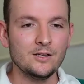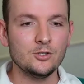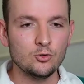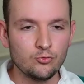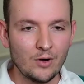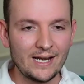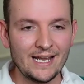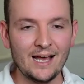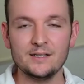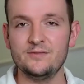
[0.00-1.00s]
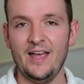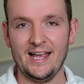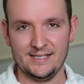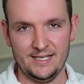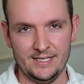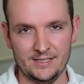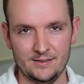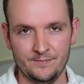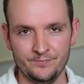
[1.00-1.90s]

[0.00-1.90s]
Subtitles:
you run out of access.